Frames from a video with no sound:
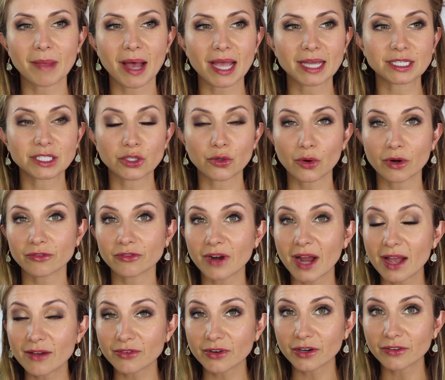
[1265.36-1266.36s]
my Dior
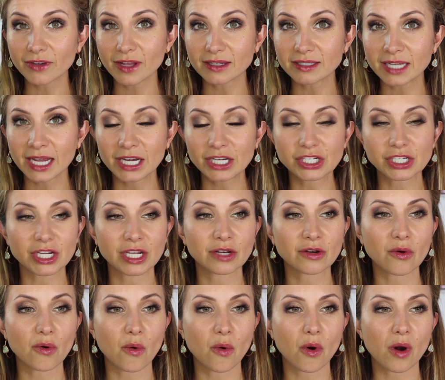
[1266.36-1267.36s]
Forever
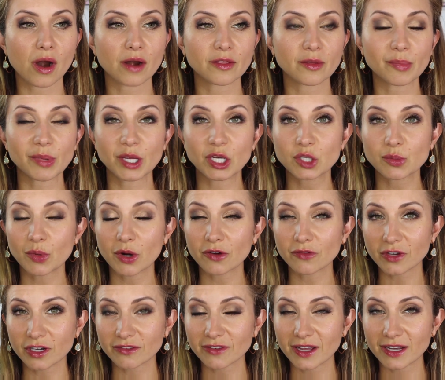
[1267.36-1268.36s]
Foundation or the Peach
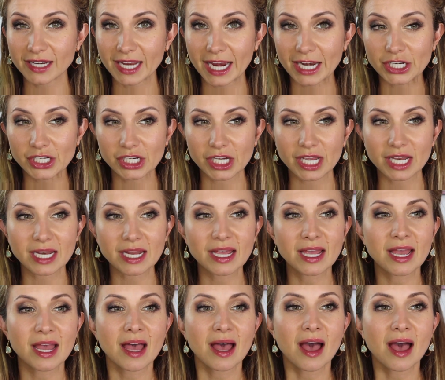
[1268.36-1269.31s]
Perfect Foundation.